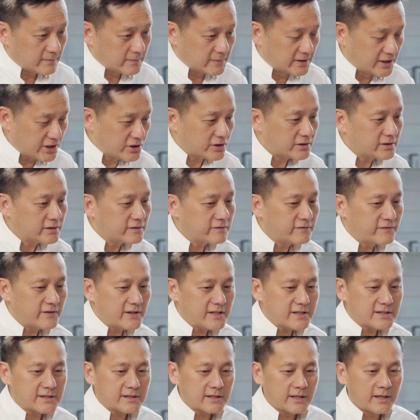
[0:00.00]
digital
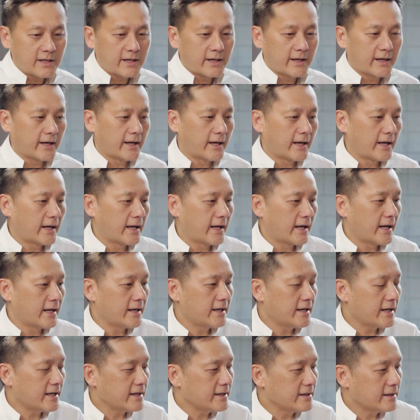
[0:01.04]
first,
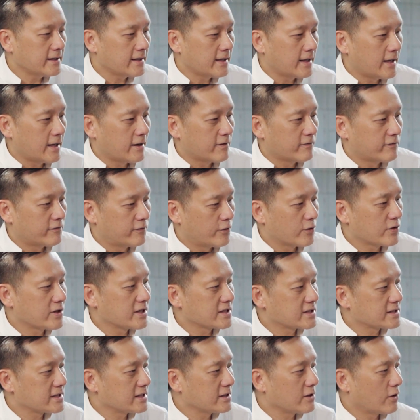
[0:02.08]
and then
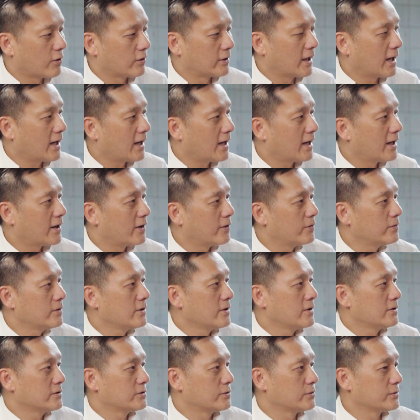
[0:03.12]
focusing on how
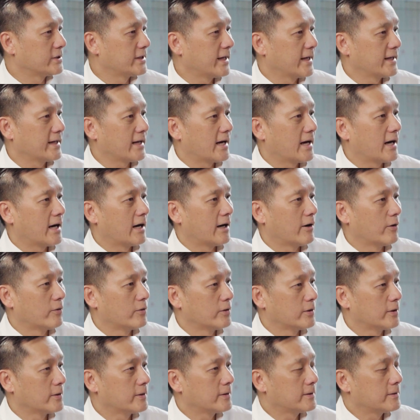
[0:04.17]
to get
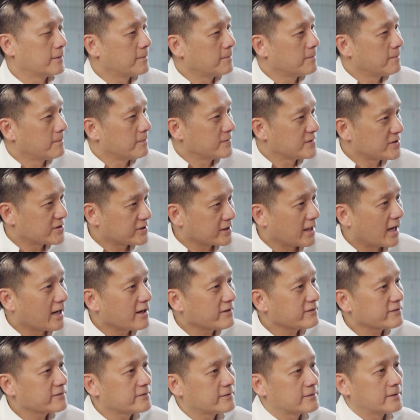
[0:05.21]
our
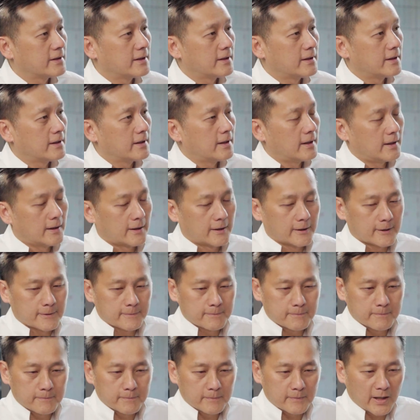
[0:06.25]
staff,
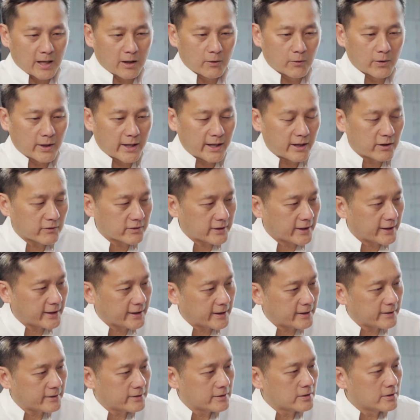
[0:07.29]
our
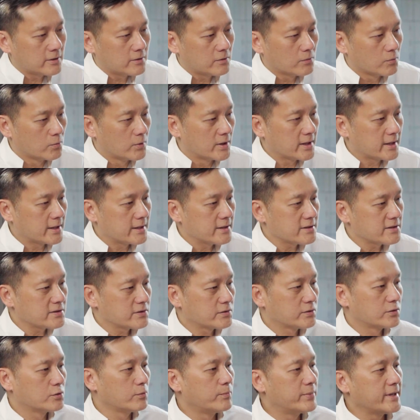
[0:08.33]
healthcare workers
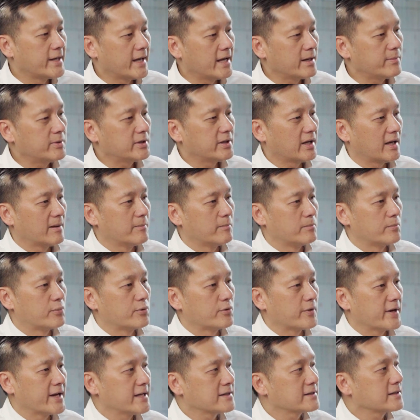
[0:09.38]
to be able to
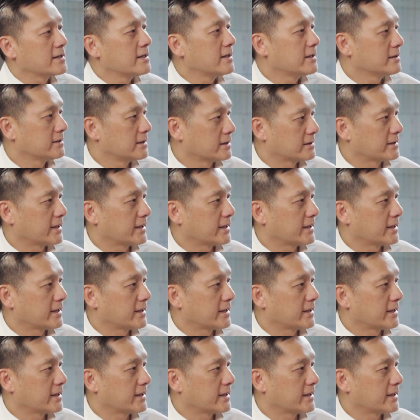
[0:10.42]
embrace the